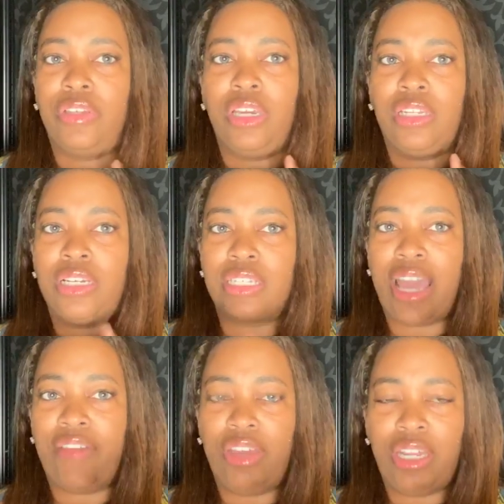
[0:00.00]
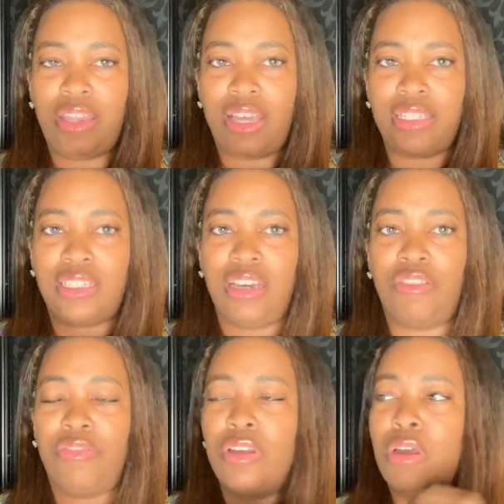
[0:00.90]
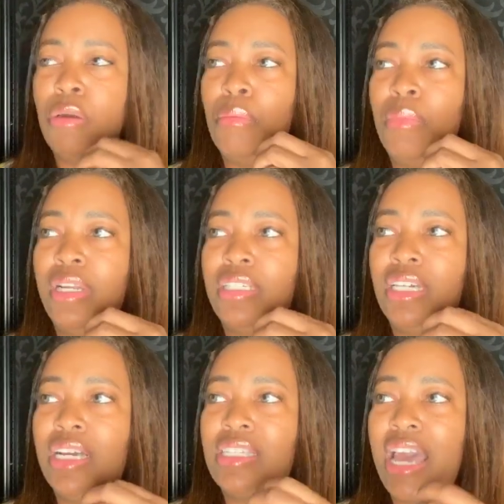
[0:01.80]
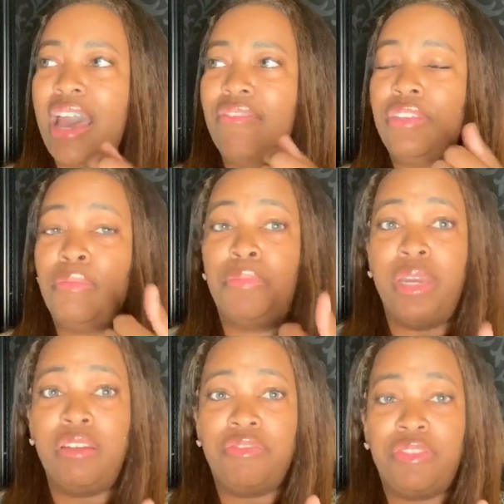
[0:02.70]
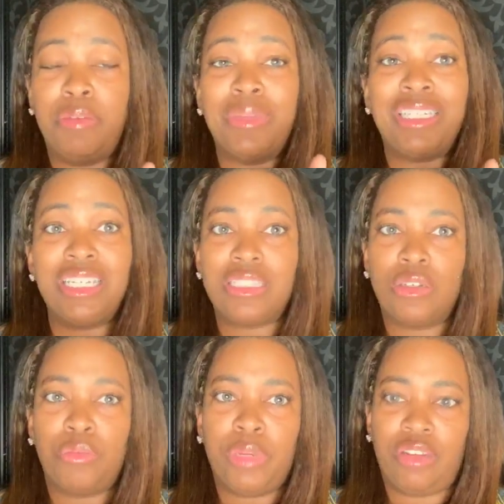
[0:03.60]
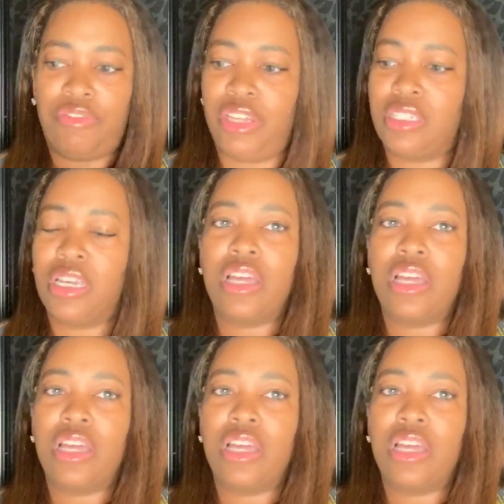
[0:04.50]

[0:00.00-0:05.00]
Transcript: It doesn't have any of that stuff but it does have the benefit, the medicinal benefits